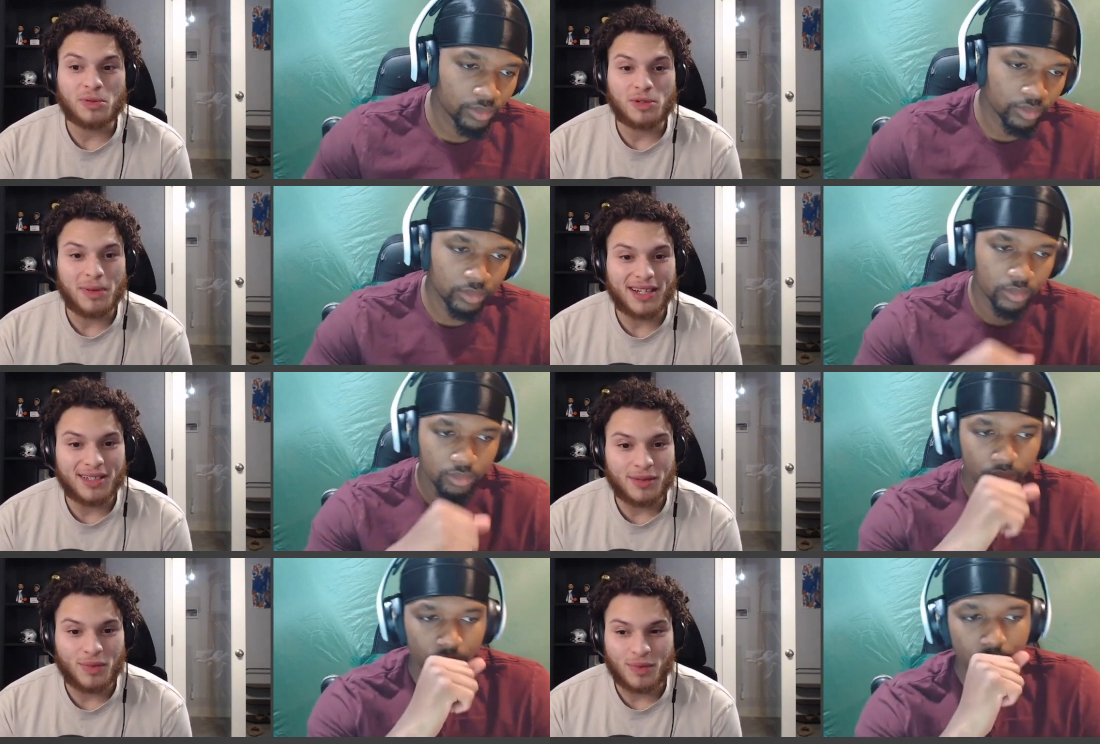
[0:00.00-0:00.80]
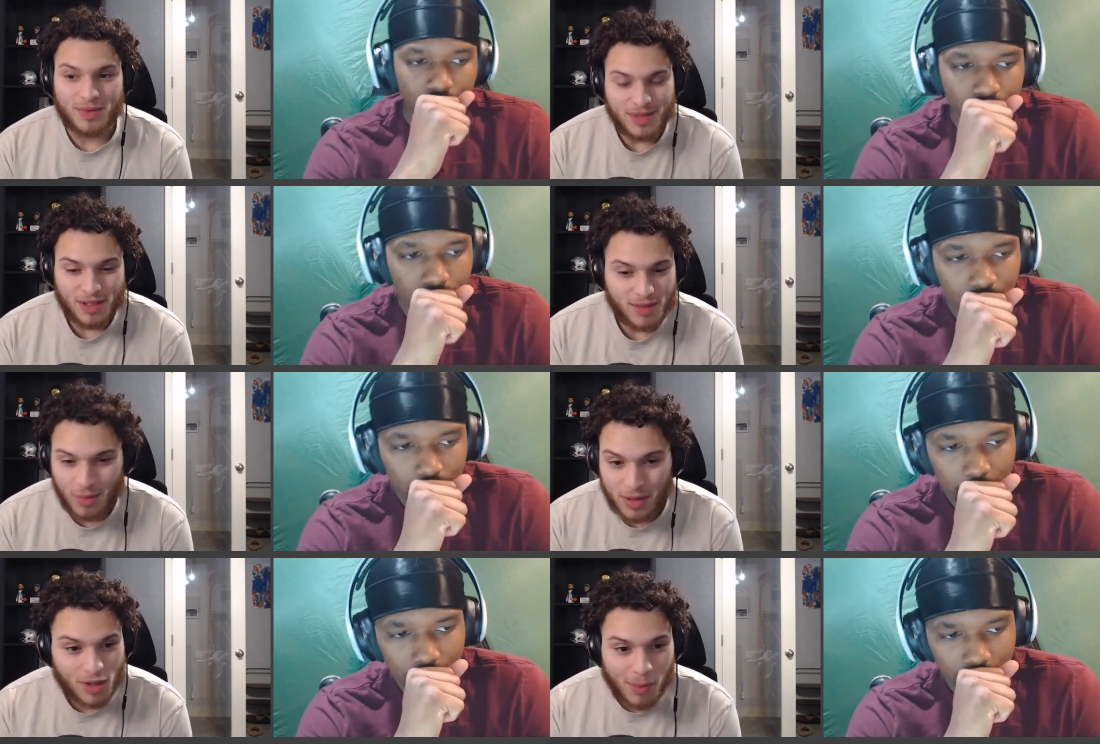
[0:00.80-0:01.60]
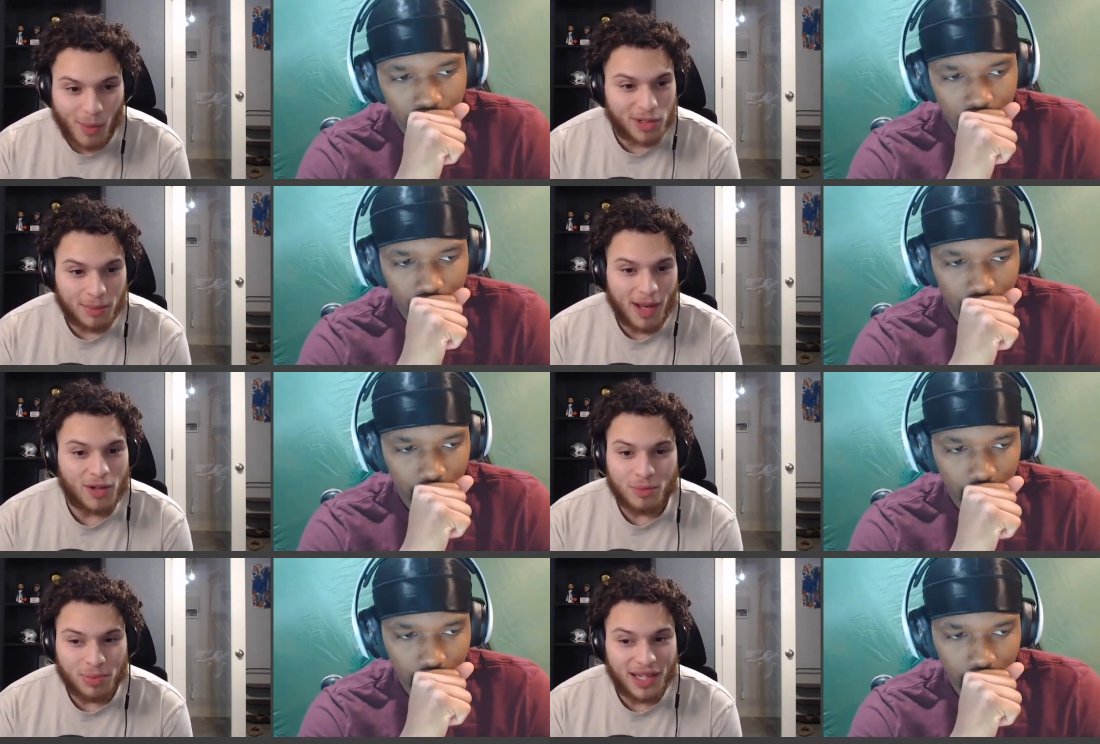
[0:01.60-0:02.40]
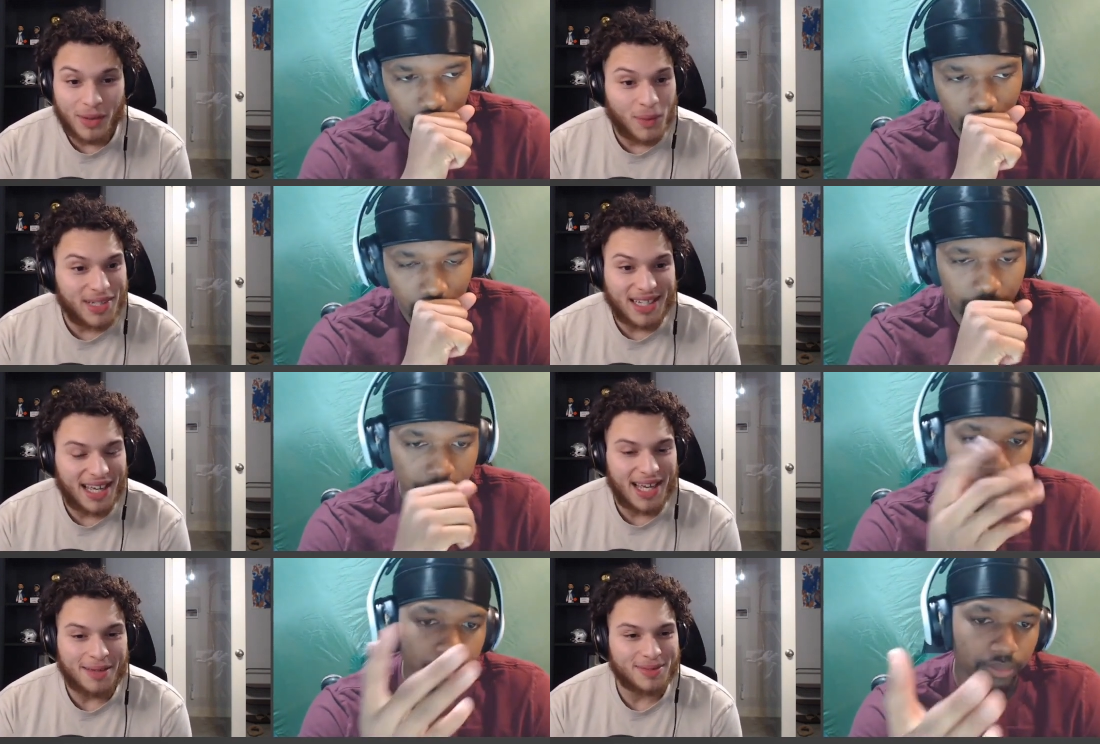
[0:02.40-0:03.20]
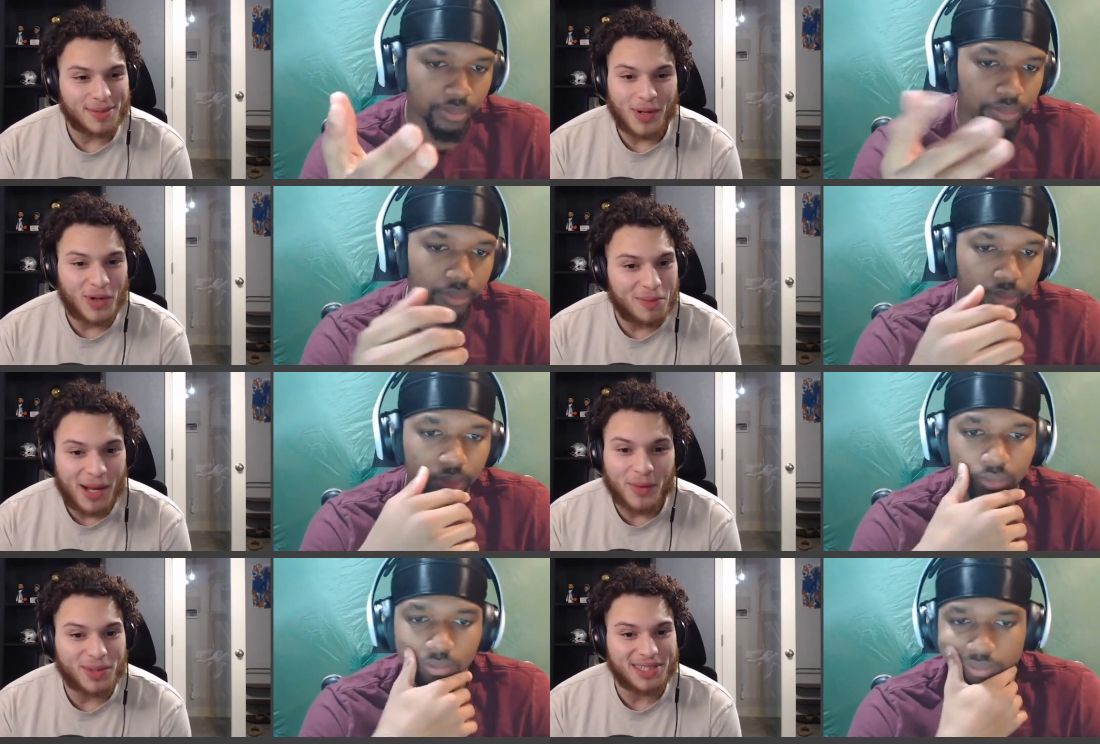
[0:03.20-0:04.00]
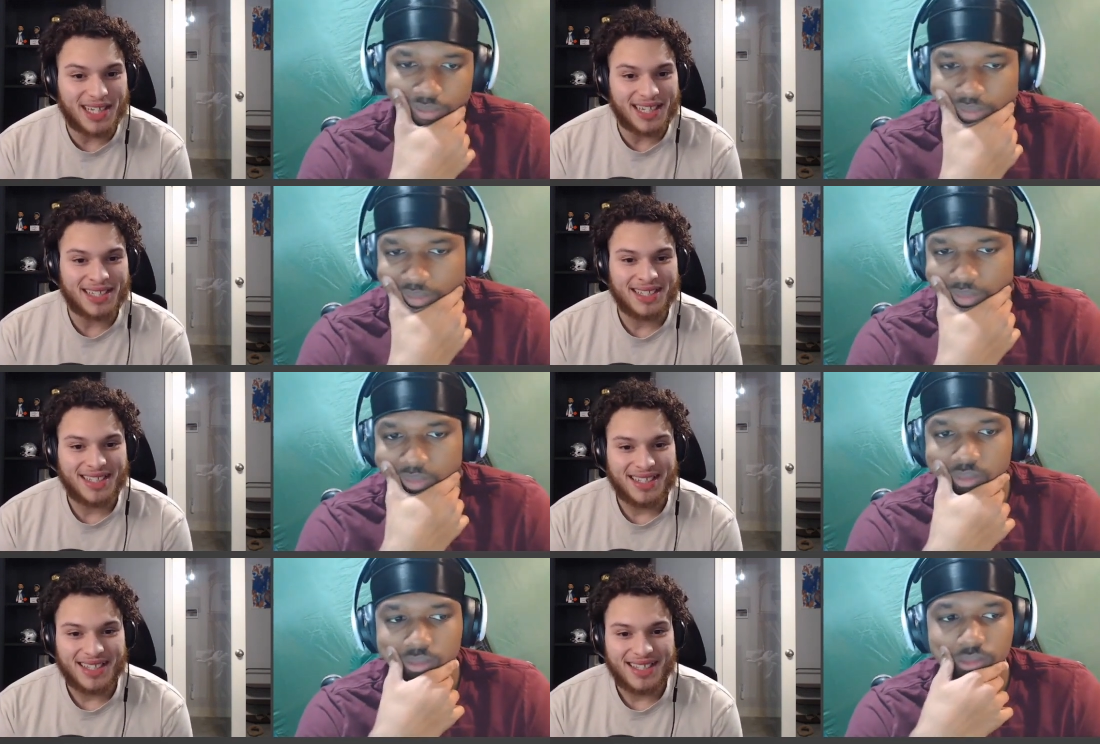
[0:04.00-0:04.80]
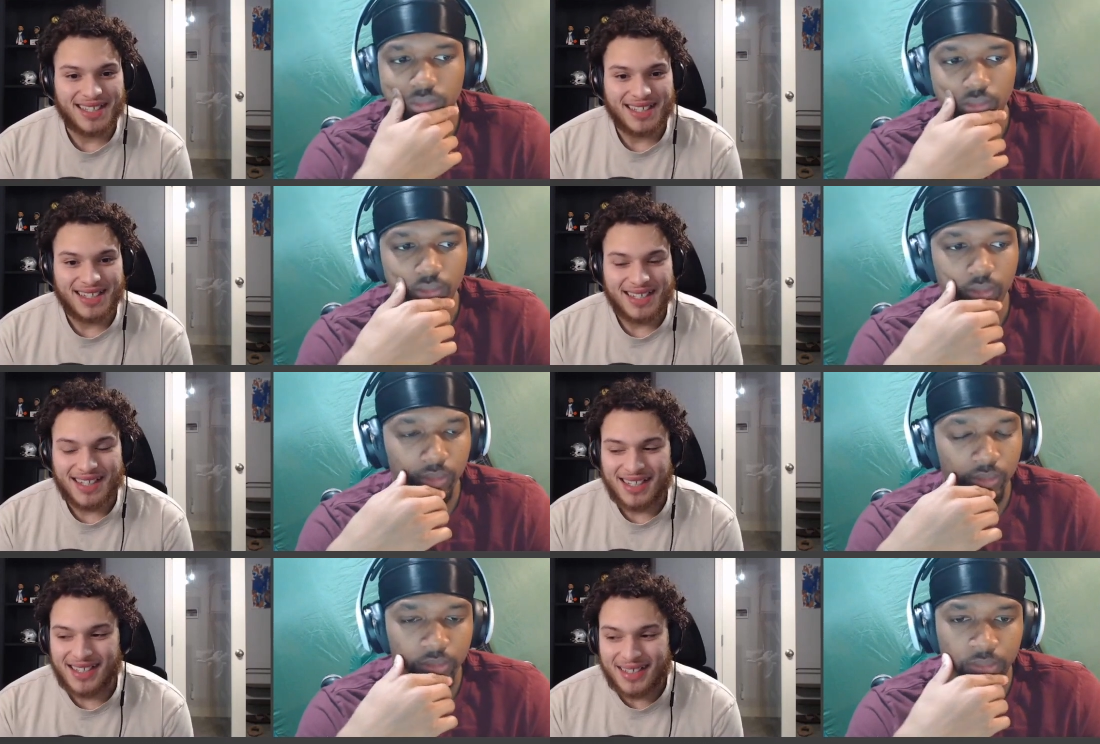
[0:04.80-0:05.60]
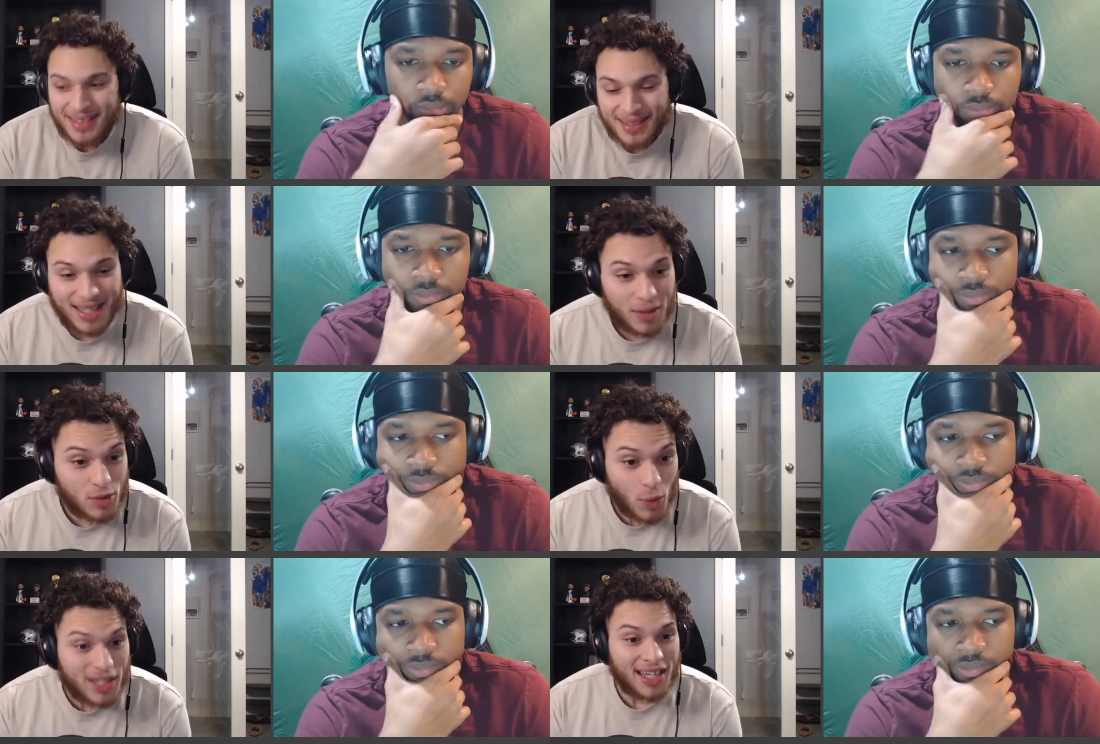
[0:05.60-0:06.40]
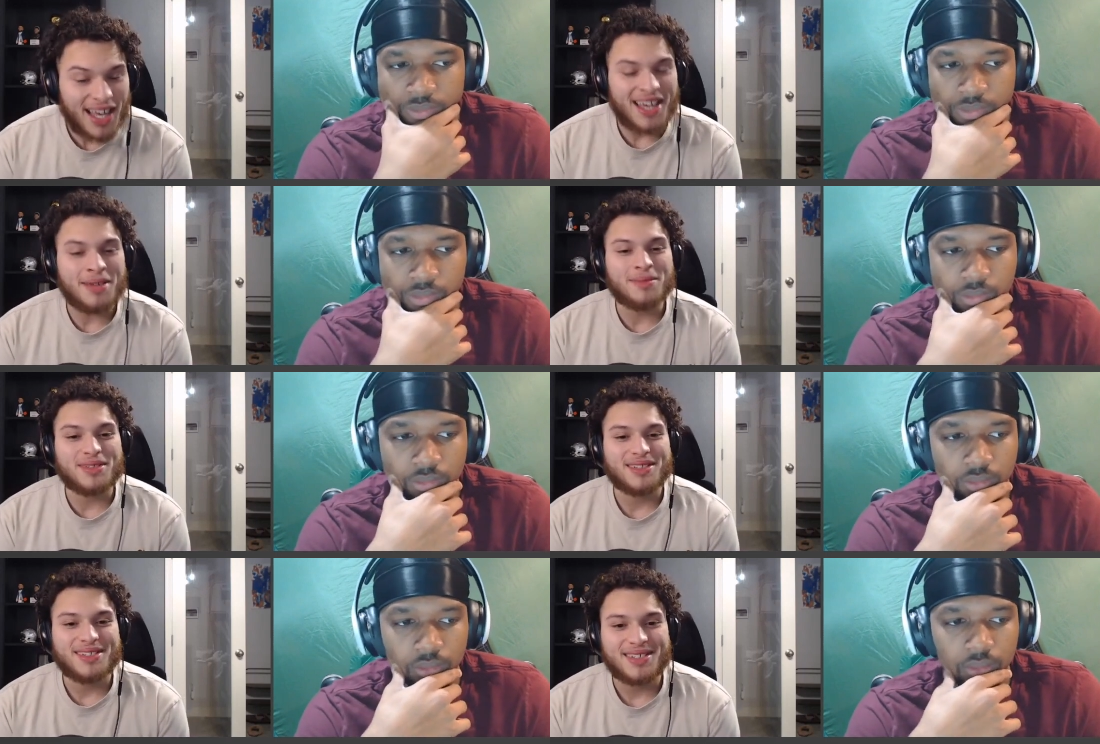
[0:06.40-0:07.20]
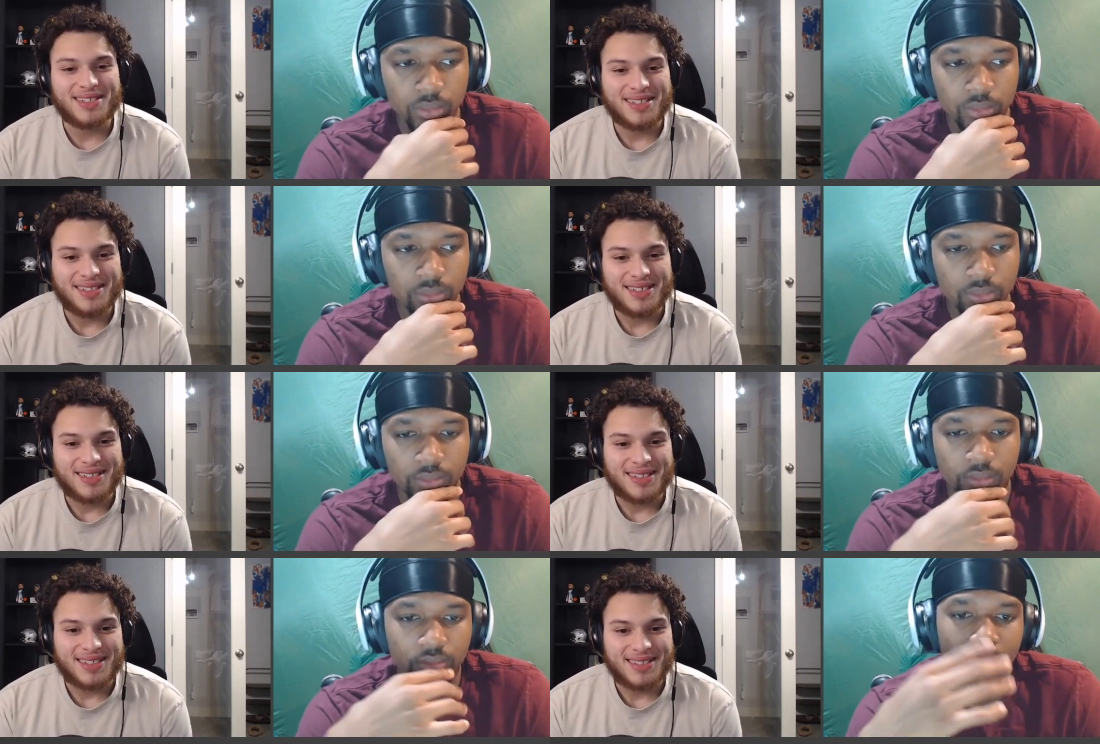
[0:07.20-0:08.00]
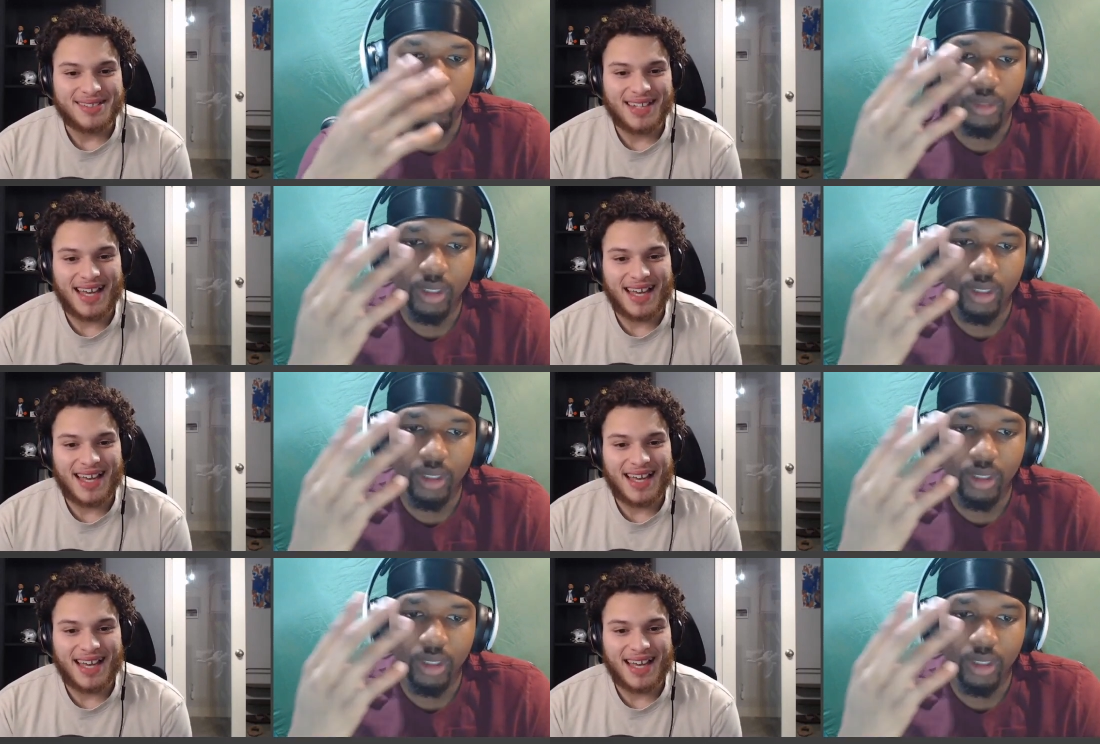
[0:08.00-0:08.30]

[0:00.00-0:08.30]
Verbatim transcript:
Speaker 1: perspective it's what the sport is about you play to win the games what herm edwards say mm-hmm. he was winning games it's